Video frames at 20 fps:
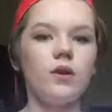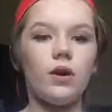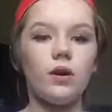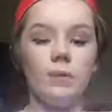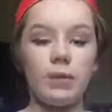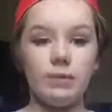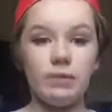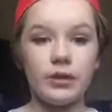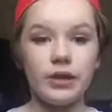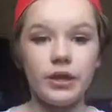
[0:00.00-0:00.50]
or
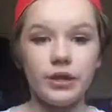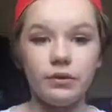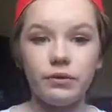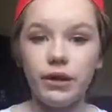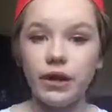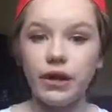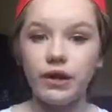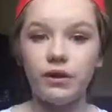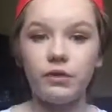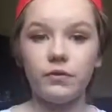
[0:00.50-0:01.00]
maybe they
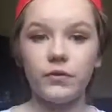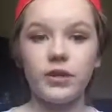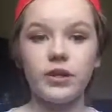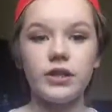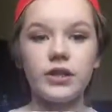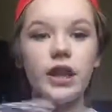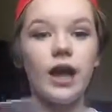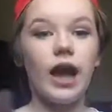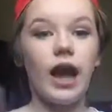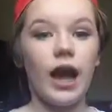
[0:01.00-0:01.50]
created it
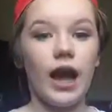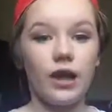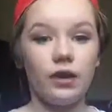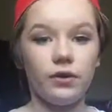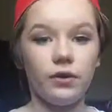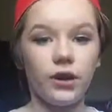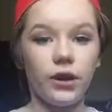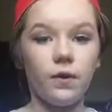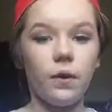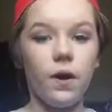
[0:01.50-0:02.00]
first. I
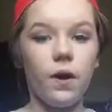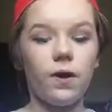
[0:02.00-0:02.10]
don't know.